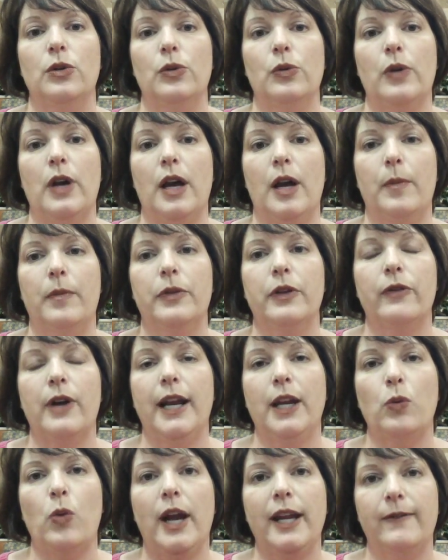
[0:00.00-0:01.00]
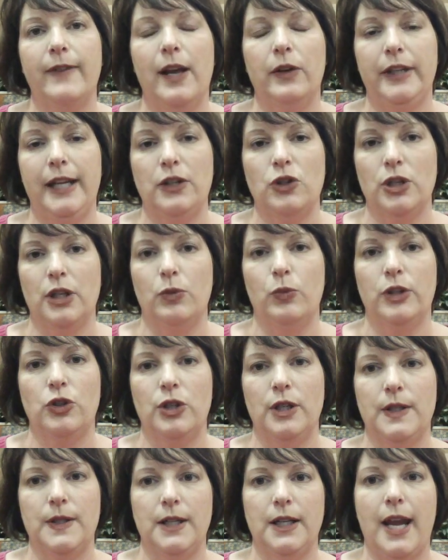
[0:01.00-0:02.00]
then we sent that money
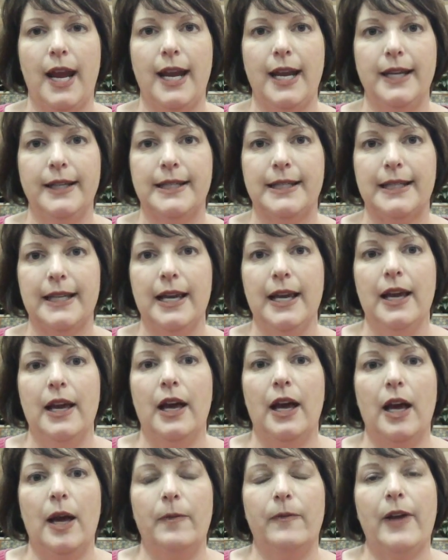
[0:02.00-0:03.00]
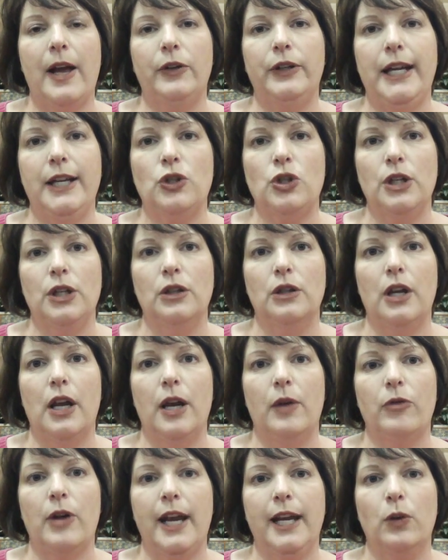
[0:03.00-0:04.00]
to the Ryan White
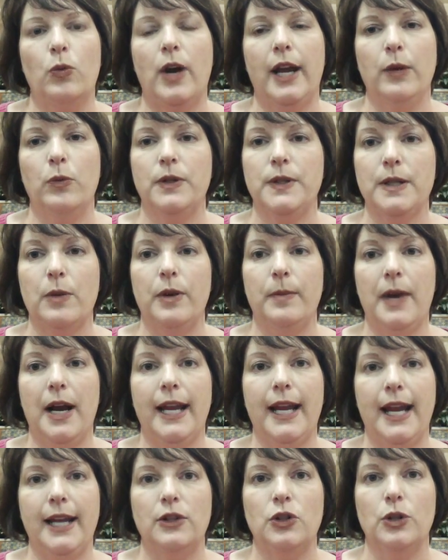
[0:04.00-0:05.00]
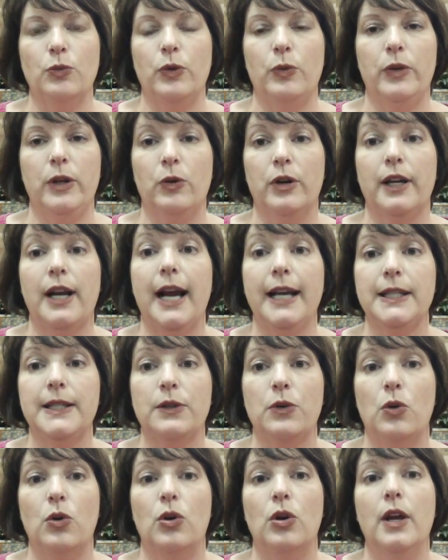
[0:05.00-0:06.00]
Foundation, which is an AIDS
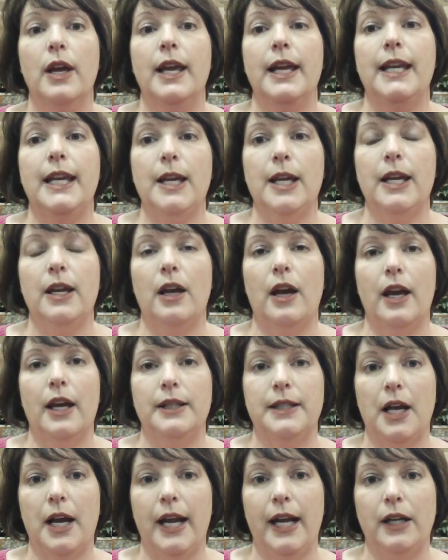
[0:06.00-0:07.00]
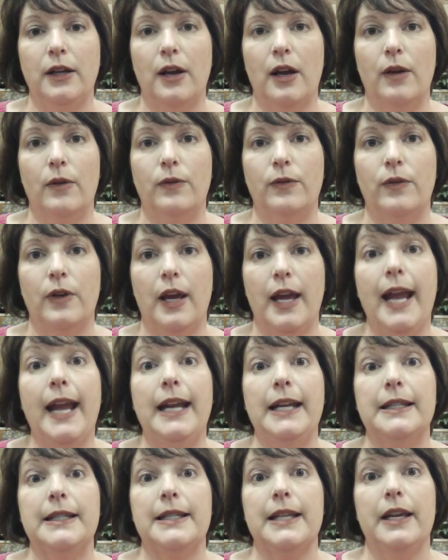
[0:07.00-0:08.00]
foundation. Ryan White was
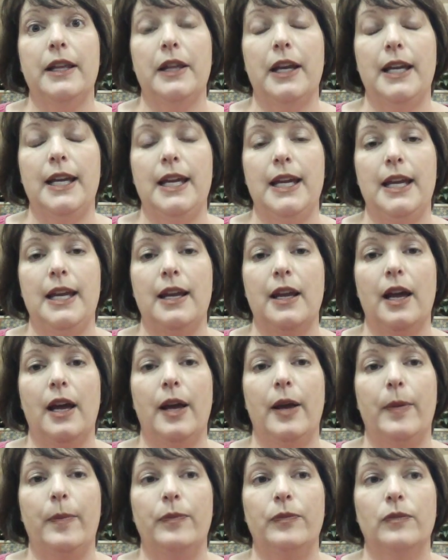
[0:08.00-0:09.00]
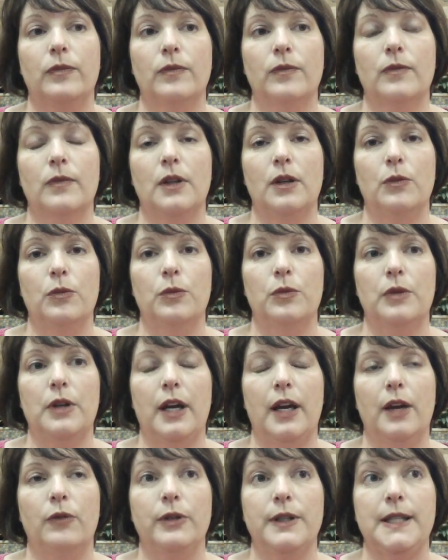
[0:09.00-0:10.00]
someone my age, and when we were in high school,
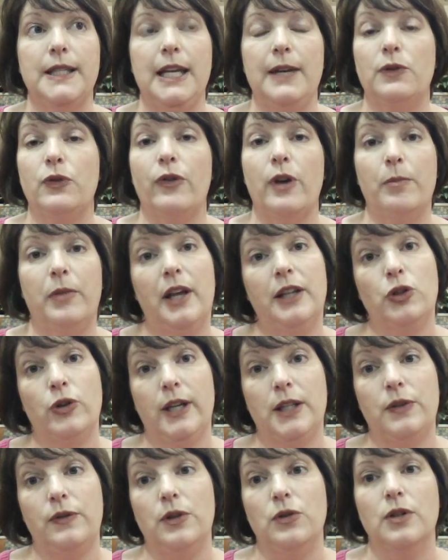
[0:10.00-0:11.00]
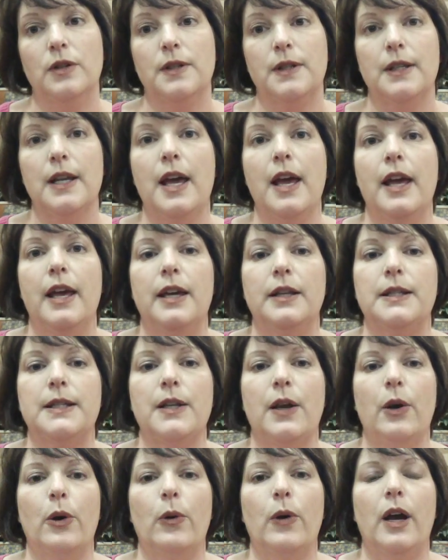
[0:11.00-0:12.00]
he died of
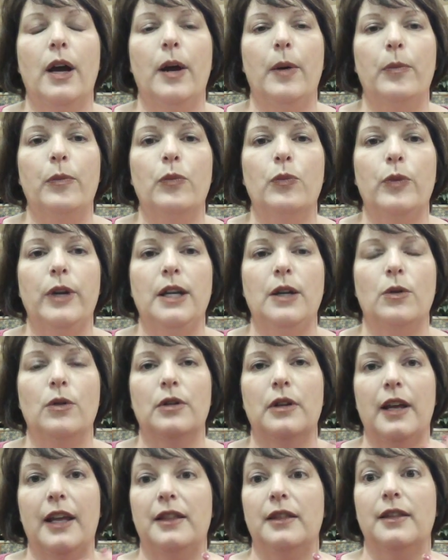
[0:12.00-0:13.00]
AIDS that he